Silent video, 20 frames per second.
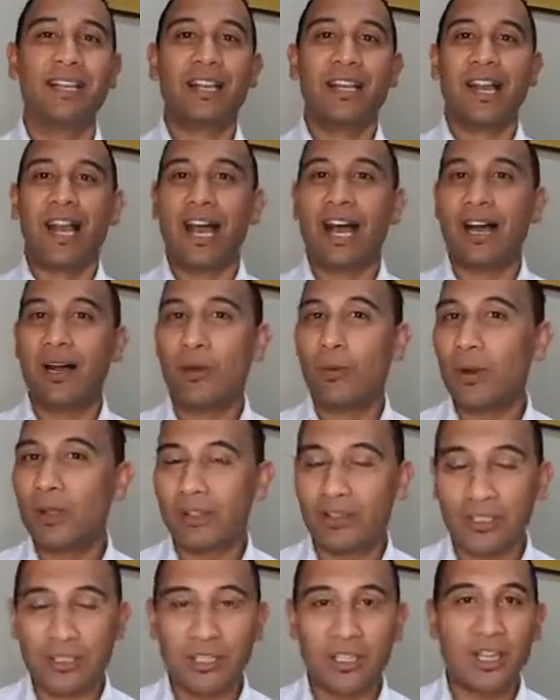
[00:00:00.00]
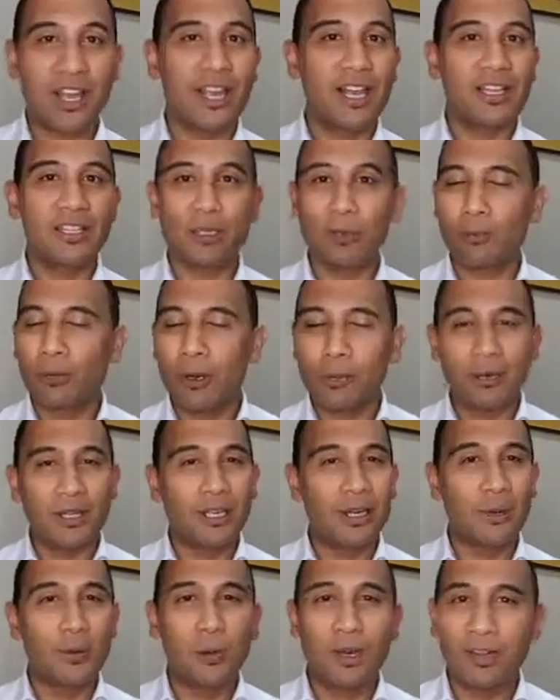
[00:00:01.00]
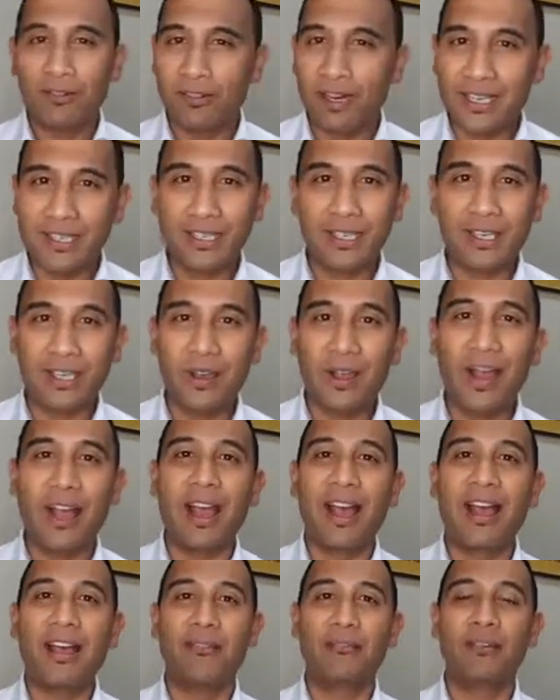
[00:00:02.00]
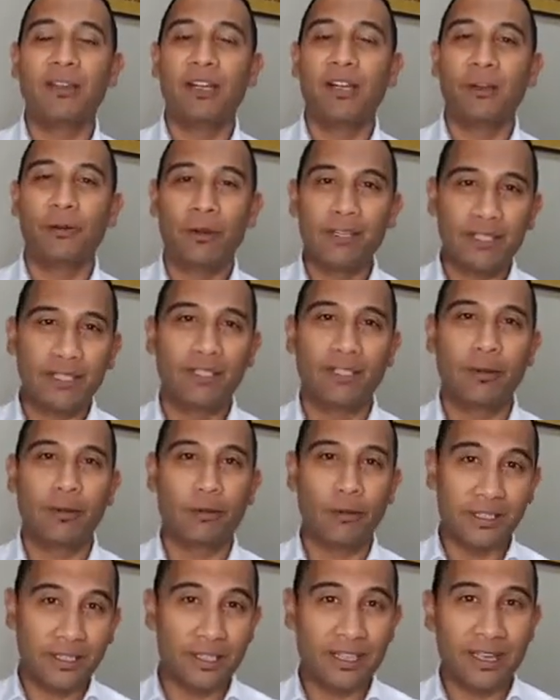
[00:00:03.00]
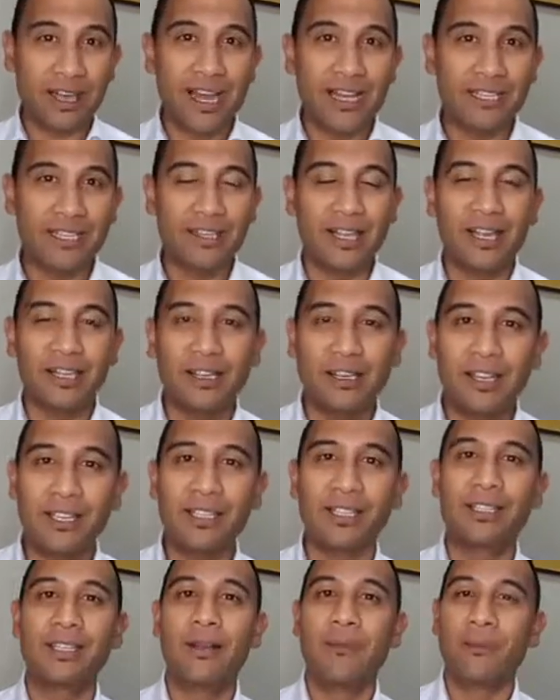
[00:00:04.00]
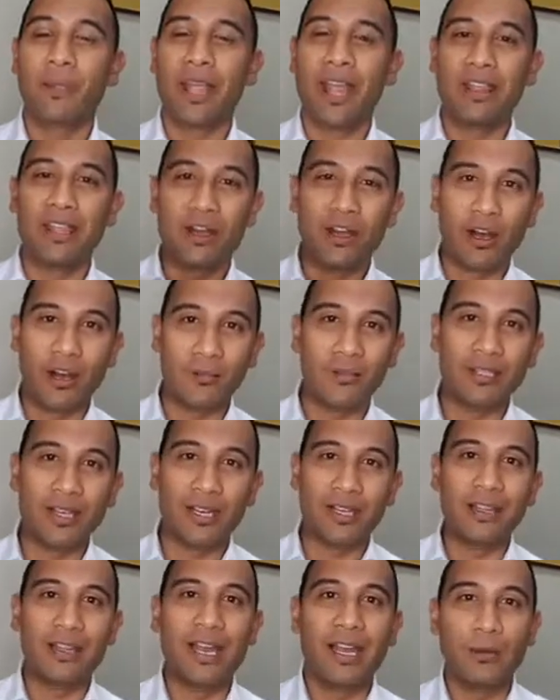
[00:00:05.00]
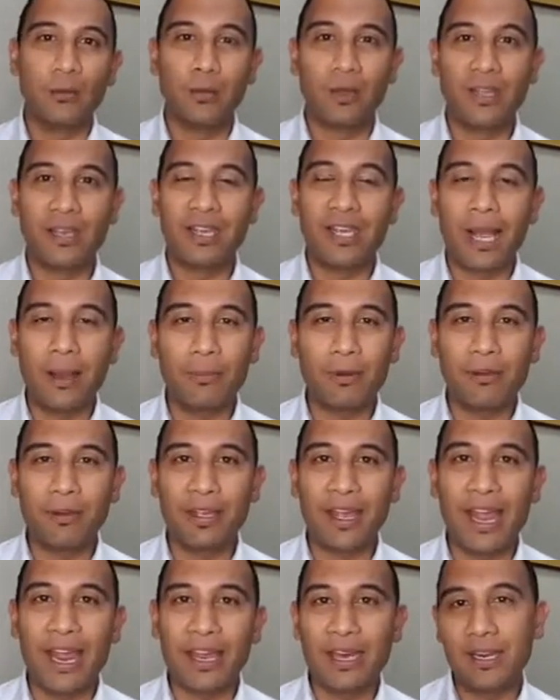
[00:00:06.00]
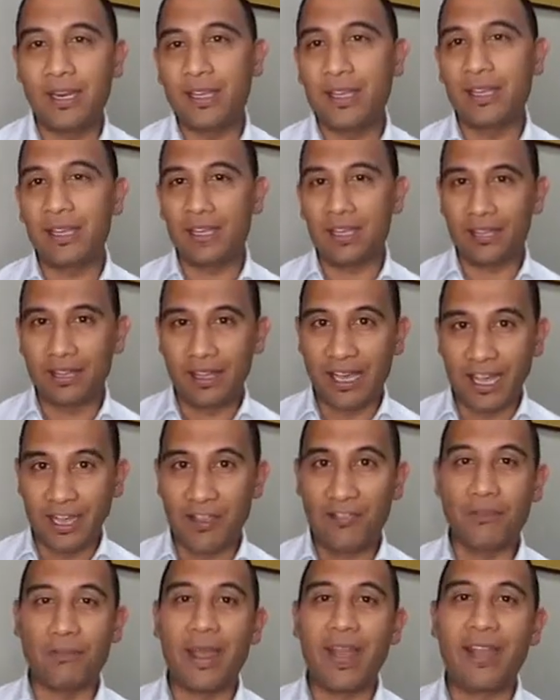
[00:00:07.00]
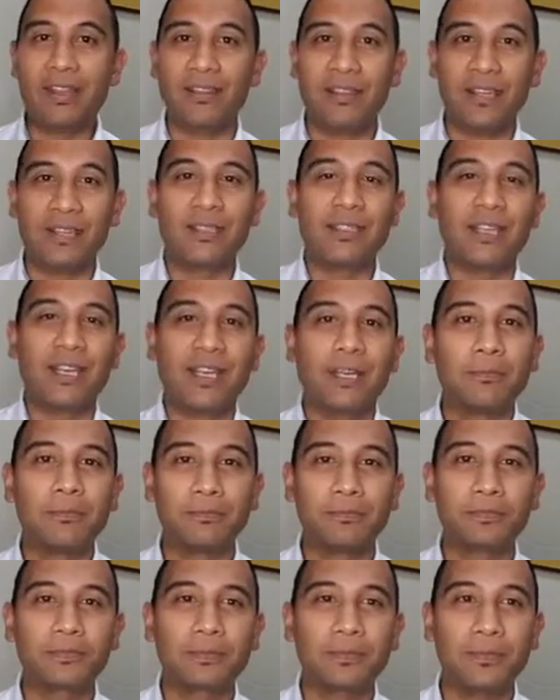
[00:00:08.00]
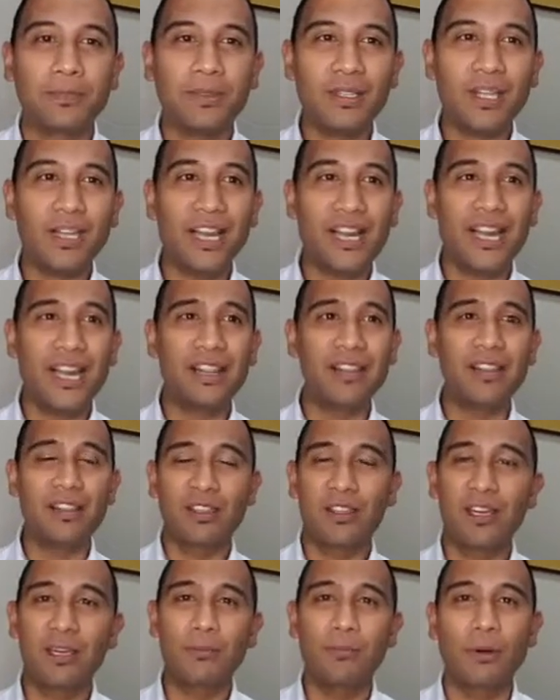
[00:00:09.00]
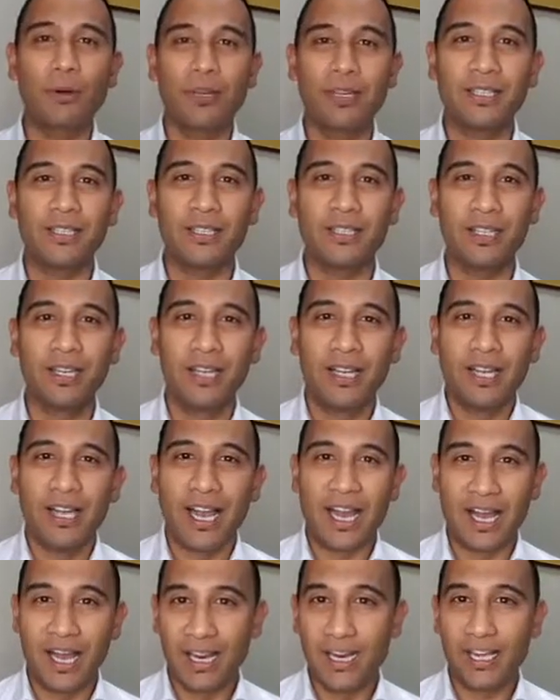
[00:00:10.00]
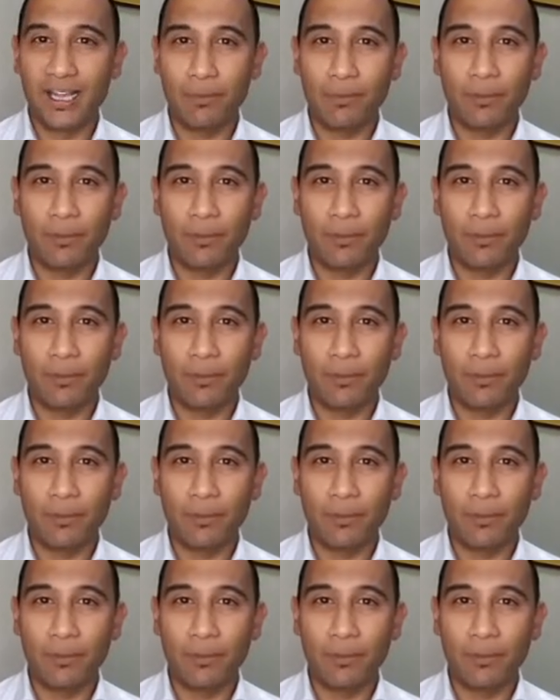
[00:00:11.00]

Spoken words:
whether it's shares or property or whatever asset you have, crystallizing that loss and then offsetting that with a capital gain that you've made this year. The third point, another